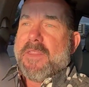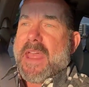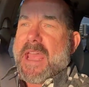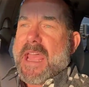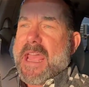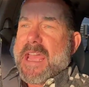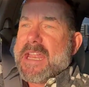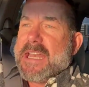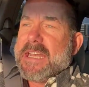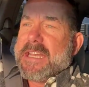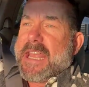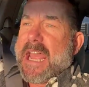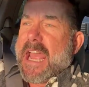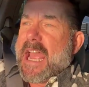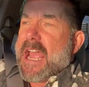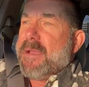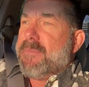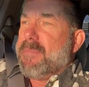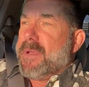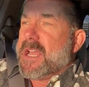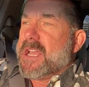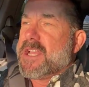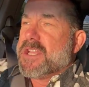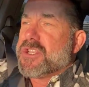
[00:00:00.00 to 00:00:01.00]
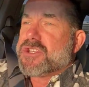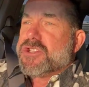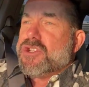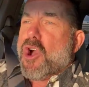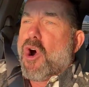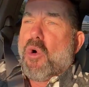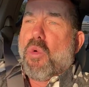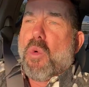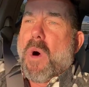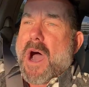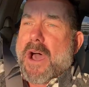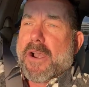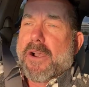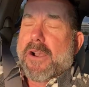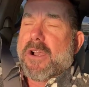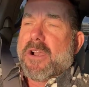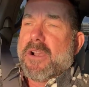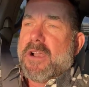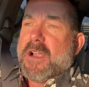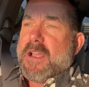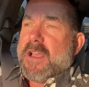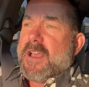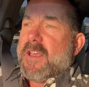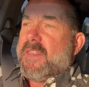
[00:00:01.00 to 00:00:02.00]
The end game is no
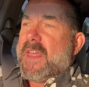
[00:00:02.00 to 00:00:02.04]
water.